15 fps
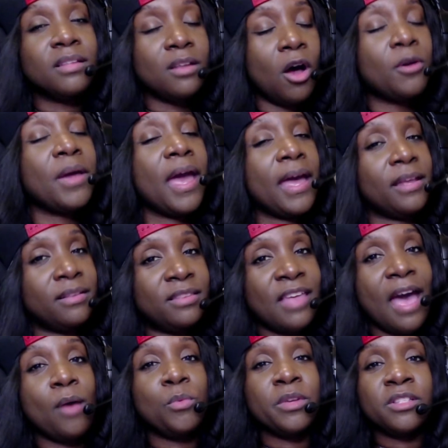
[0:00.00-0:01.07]
Okay,
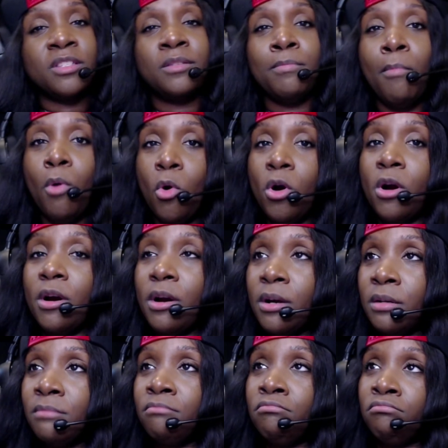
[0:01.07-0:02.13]
that was
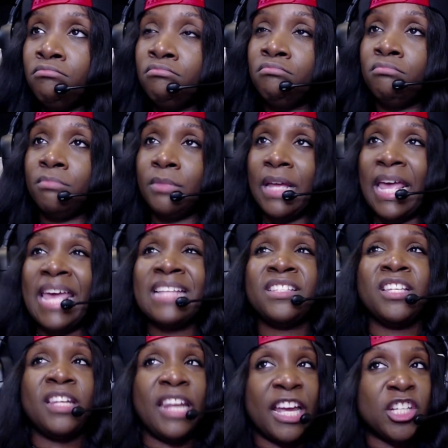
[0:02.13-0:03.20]
more
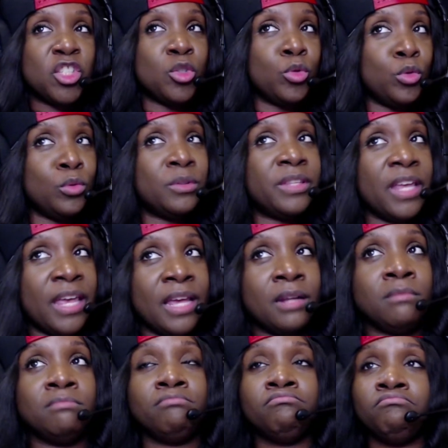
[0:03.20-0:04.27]
intellectual
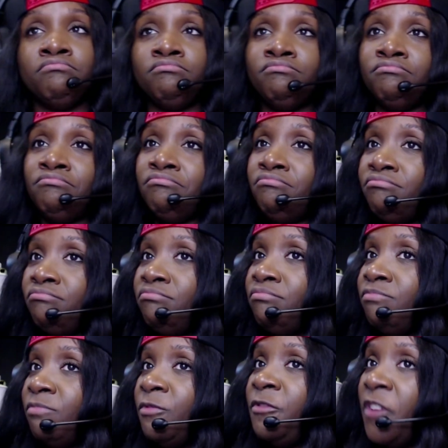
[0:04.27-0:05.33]
than
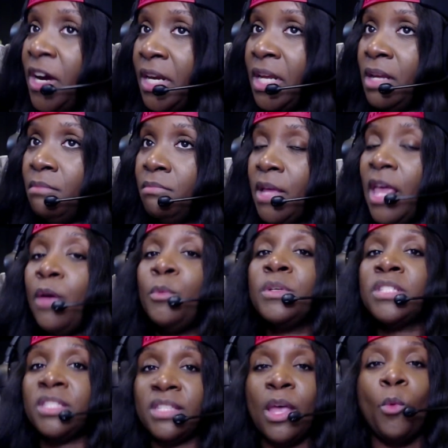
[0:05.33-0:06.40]
funny. It
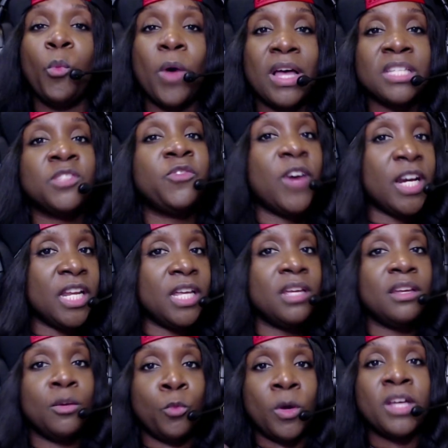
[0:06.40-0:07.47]
was funny.
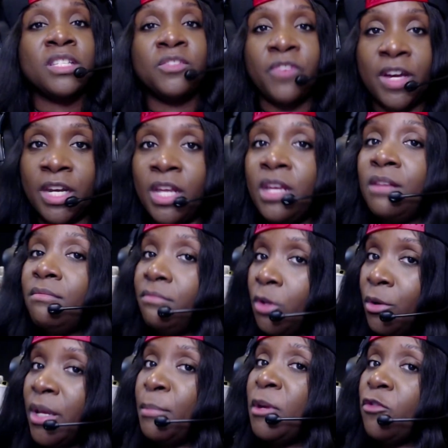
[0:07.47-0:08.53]
It was funny.
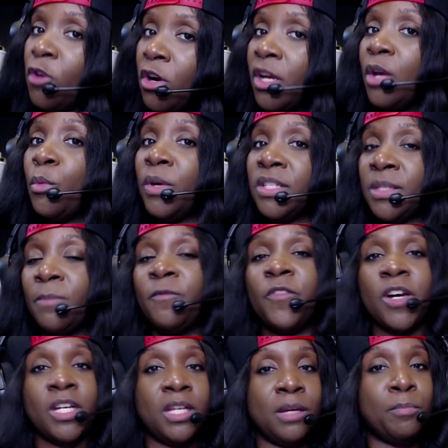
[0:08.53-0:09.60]
Don't get me wrong. There was some
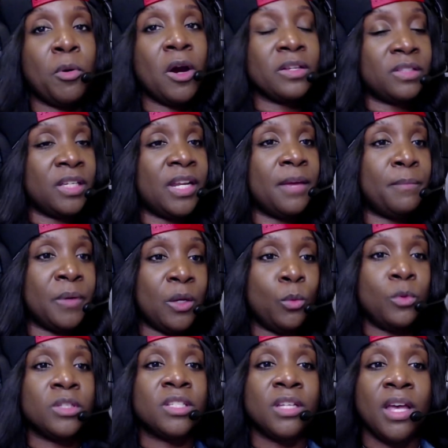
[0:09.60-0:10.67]
funny parts in there, but it
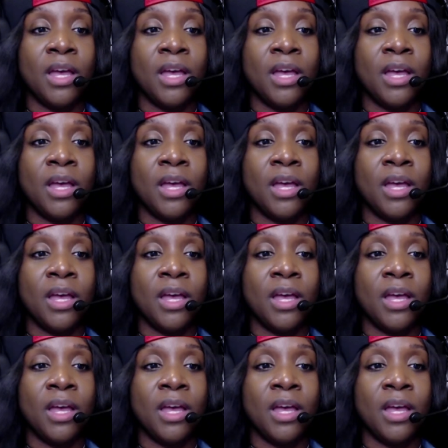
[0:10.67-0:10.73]
was